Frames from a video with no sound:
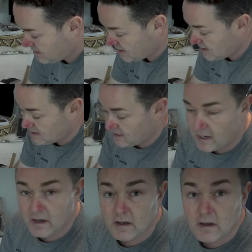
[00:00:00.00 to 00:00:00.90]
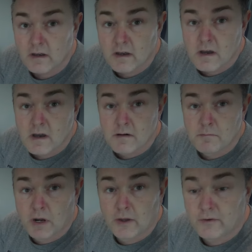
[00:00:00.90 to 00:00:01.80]
can you see it?
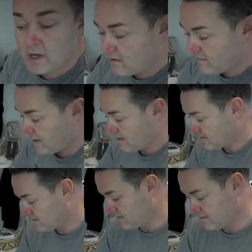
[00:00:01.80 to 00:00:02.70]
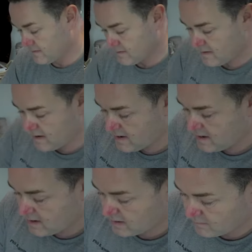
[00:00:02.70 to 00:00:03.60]
Ballooned over.
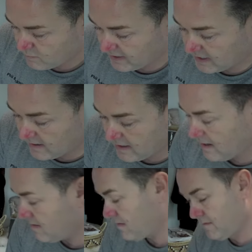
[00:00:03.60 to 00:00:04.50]
And bring it there.